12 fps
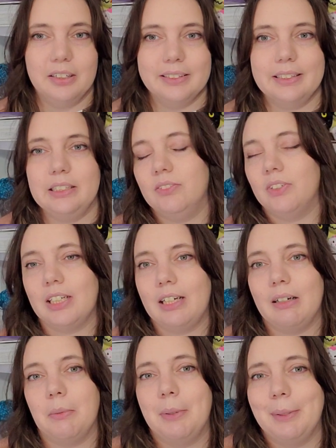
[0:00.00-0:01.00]
Stephen
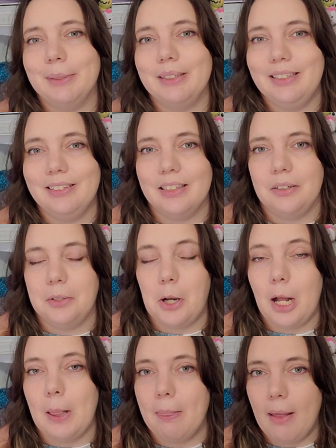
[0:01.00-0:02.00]
King apparently did
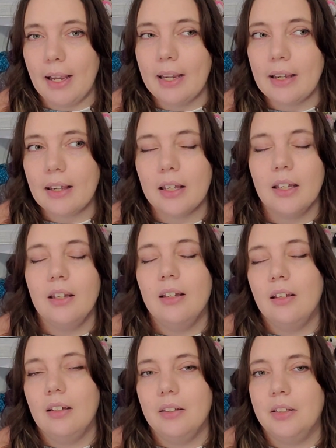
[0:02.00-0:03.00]
not like
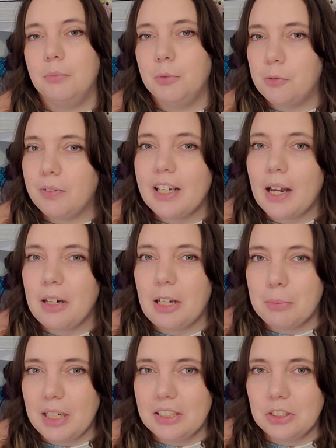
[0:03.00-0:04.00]
the movie
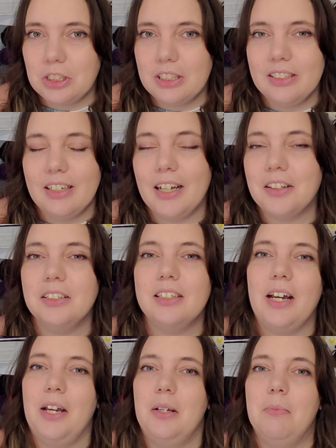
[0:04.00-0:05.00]
adaptation at the
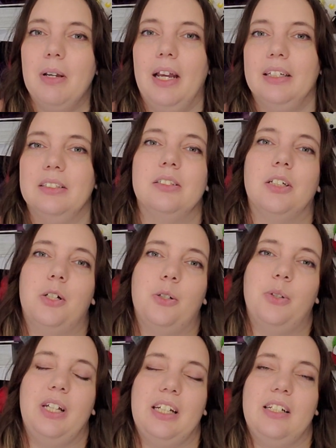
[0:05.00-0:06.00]
time, and
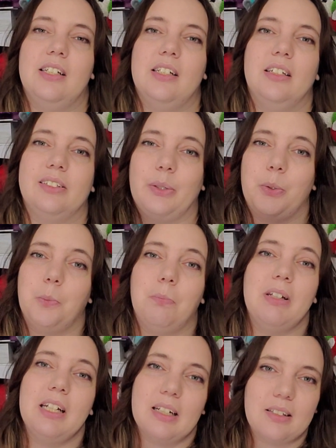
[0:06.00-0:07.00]
so he did his own
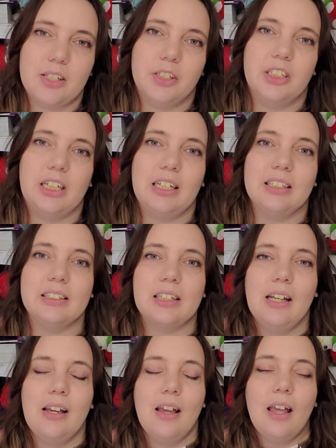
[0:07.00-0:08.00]
mini-series
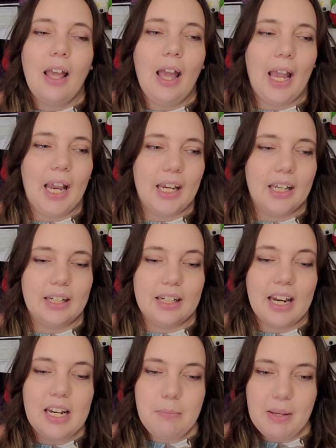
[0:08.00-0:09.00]
and
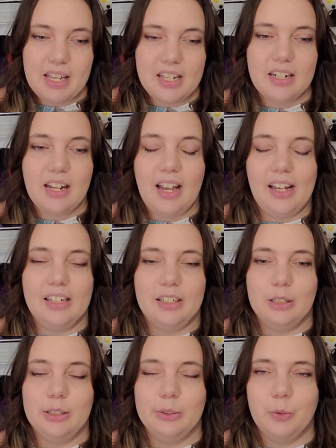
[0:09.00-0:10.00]
came in
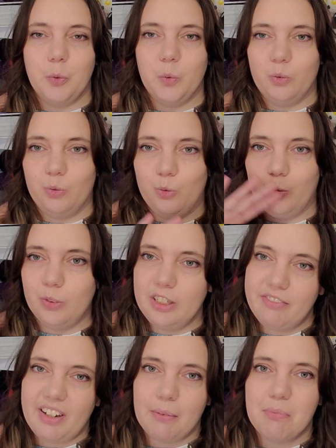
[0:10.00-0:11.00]
and
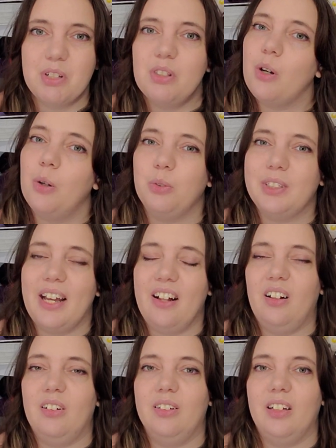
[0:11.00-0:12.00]
revamped the
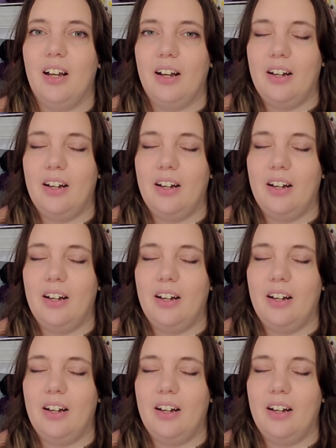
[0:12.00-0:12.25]
hotel.